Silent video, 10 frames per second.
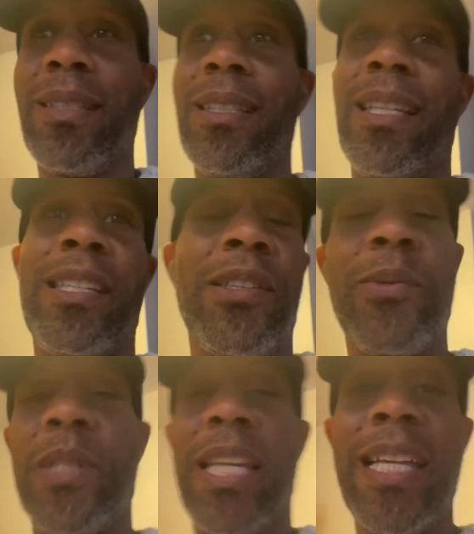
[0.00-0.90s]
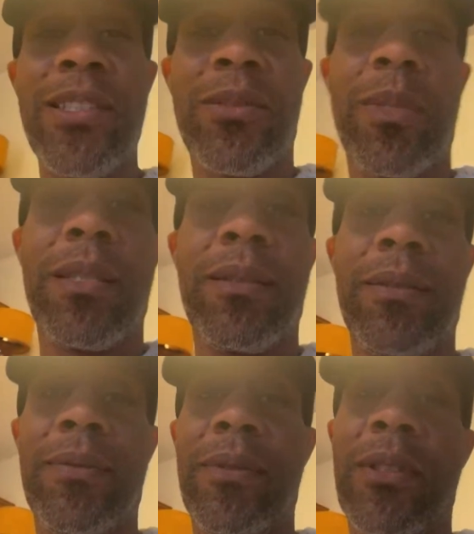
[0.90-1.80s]
and she wouldn't answer me.
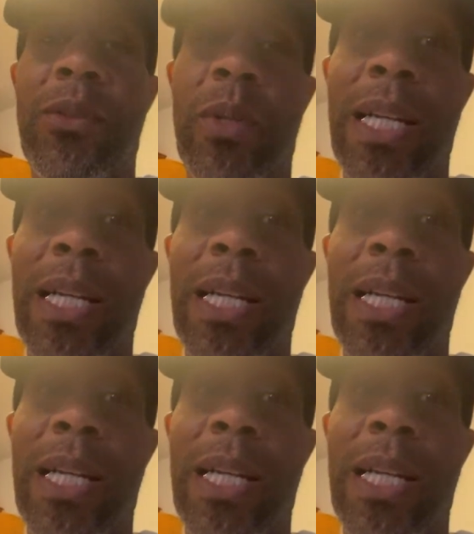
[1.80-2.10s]
So when I